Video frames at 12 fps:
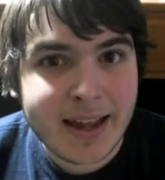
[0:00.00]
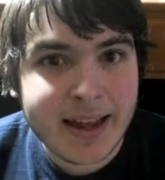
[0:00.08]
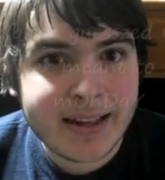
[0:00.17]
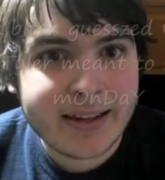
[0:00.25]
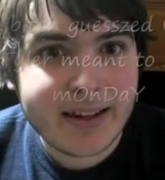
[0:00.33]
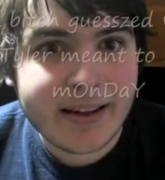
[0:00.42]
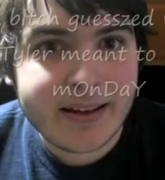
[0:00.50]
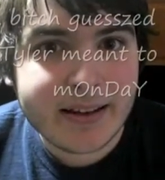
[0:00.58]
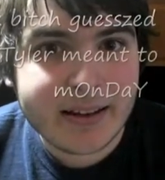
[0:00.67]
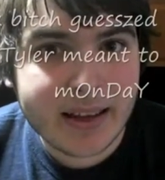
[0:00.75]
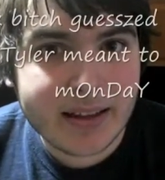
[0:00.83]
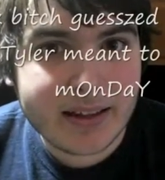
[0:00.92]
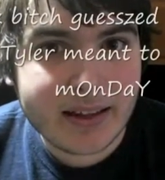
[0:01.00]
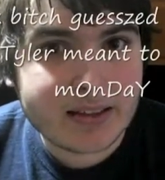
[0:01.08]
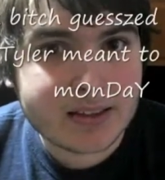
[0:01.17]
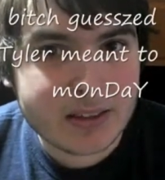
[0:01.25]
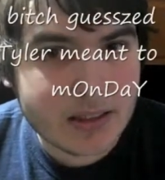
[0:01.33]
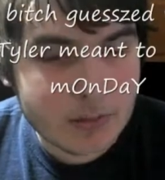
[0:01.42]
And, uh, Katie, I'll
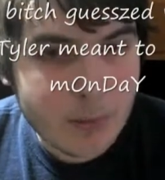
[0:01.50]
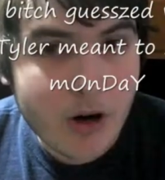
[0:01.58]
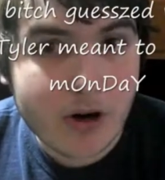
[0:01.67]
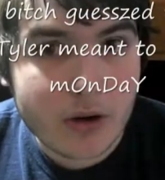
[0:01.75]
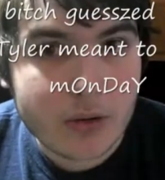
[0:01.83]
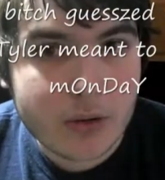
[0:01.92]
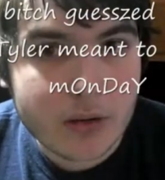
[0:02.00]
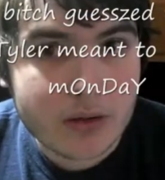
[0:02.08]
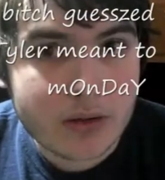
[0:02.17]
see you tomorrow.